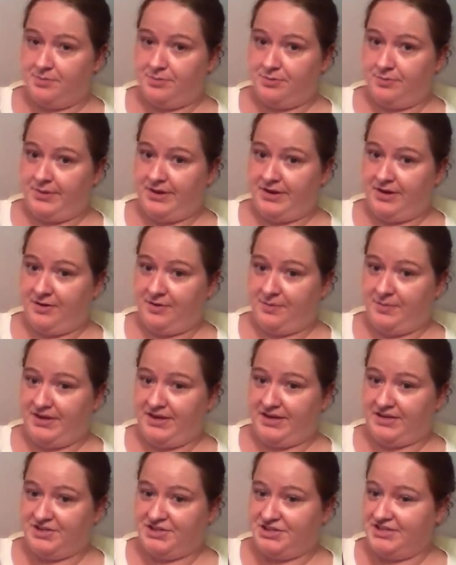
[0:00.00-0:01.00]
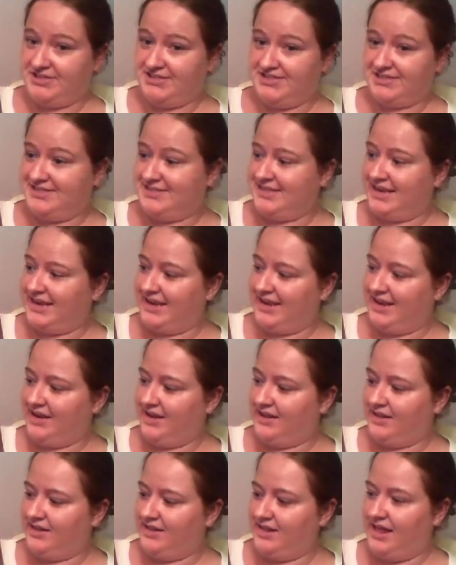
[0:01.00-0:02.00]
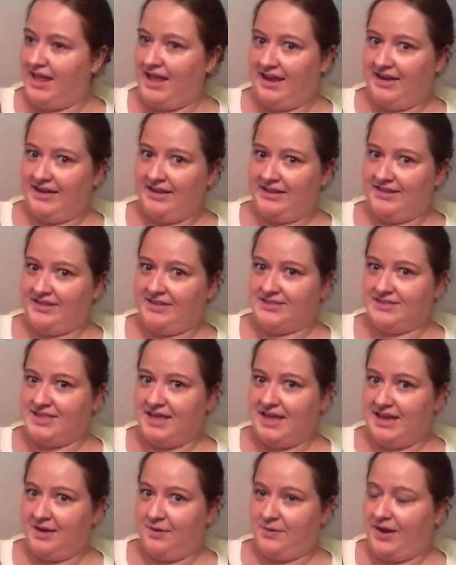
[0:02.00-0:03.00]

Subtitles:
premier because she is second in line in this leg,